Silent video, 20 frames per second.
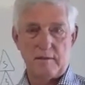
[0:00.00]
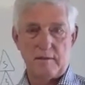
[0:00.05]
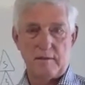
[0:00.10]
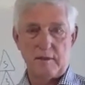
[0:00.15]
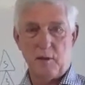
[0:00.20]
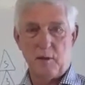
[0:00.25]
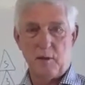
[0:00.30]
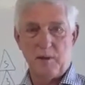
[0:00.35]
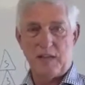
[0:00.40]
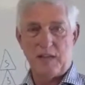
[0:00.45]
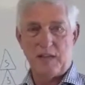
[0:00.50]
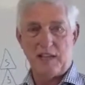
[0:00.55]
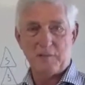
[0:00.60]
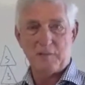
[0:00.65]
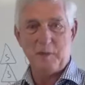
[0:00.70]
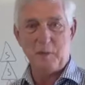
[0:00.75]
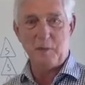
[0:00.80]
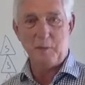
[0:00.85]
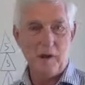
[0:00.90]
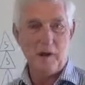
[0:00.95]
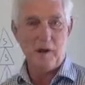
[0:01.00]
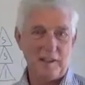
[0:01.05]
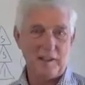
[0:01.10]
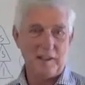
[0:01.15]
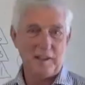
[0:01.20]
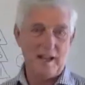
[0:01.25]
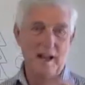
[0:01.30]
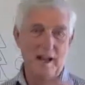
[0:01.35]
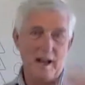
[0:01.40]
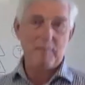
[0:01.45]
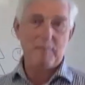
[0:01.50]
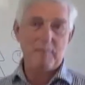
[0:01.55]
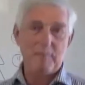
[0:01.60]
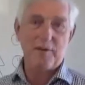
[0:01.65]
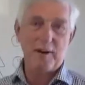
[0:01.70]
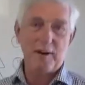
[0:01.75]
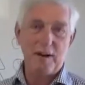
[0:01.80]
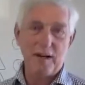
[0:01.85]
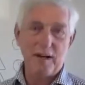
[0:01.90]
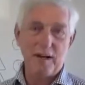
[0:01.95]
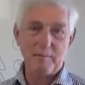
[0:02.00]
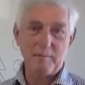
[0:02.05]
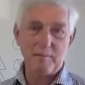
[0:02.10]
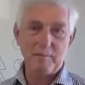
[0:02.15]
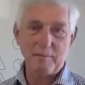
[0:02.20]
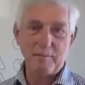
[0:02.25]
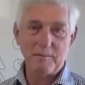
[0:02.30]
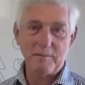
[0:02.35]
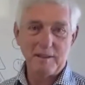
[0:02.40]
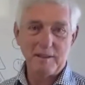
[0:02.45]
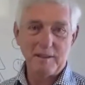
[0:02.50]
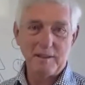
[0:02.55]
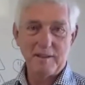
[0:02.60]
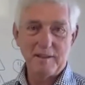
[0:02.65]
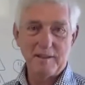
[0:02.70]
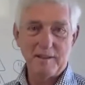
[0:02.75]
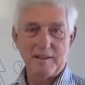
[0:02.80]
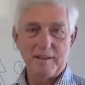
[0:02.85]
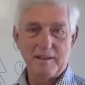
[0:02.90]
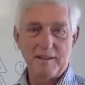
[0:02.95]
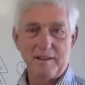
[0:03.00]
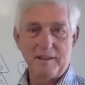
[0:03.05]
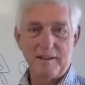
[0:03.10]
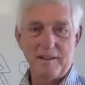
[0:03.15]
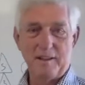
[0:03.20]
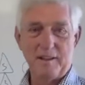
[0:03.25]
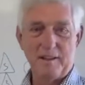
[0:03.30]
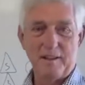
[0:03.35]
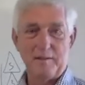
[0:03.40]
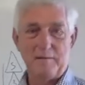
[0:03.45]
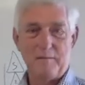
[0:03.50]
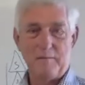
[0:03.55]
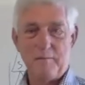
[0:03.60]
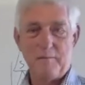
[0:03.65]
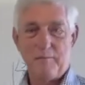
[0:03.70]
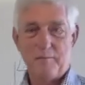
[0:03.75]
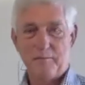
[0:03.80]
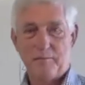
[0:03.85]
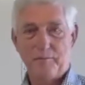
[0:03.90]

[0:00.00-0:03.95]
No one's asked me where did it come from, you know,